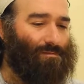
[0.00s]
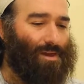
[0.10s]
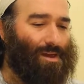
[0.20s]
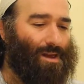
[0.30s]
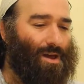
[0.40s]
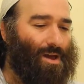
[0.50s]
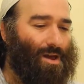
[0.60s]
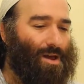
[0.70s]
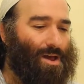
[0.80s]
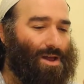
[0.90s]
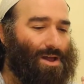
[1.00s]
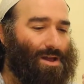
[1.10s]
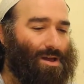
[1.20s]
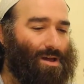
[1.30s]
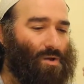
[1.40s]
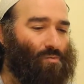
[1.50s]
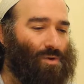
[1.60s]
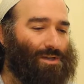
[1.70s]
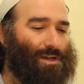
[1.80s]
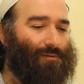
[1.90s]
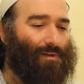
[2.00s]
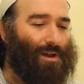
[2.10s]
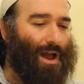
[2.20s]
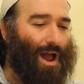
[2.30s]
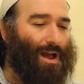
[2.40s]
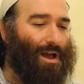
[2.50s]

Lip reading: be receiving